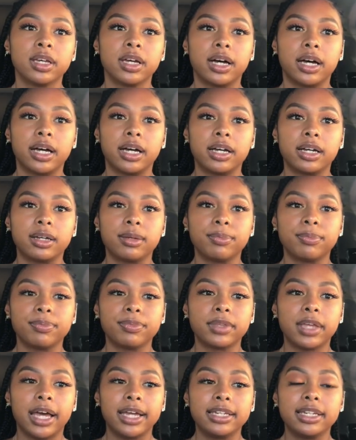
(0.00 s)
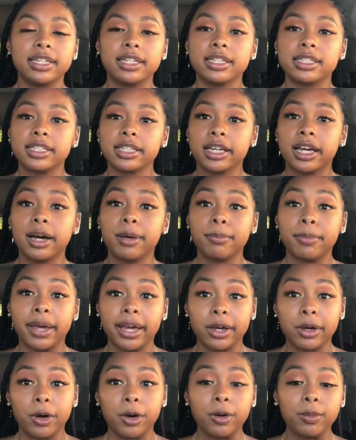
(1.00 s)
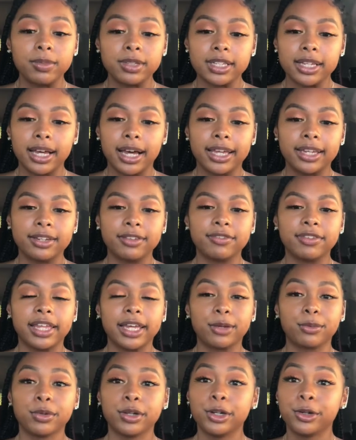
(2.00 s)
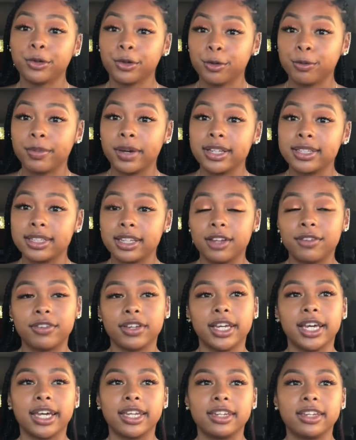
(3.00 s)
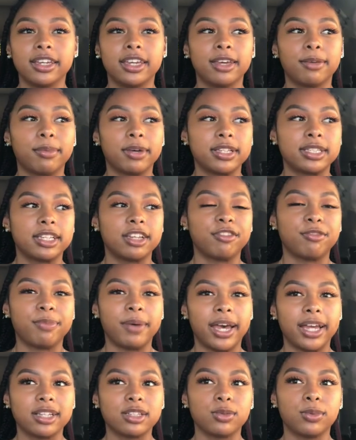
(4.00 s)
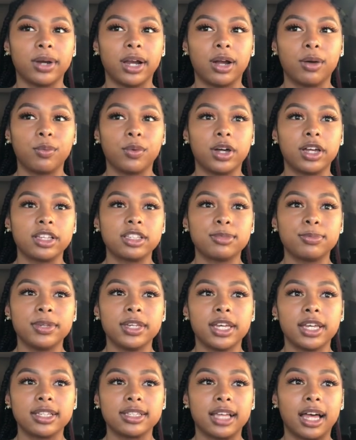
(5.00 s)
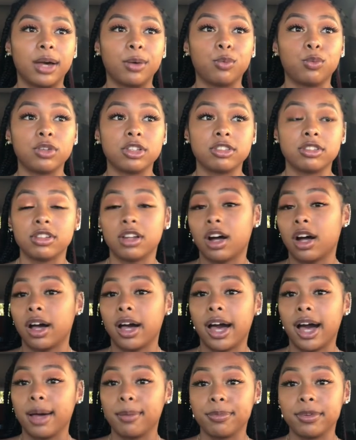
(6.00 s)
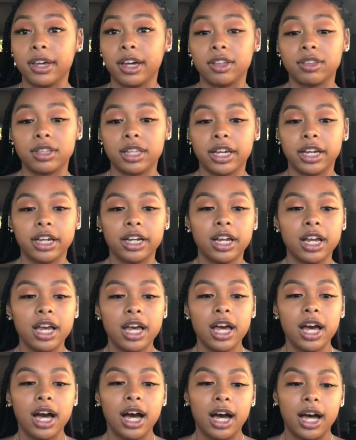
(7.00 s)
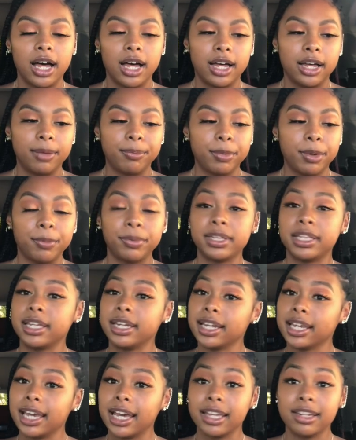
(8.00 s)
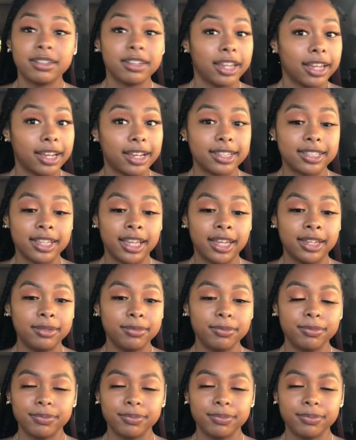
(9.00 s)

I needed to come back home to kind of like regroup myself and kind of get myself back to where I was, because I was not happy out there. But then again, like I said,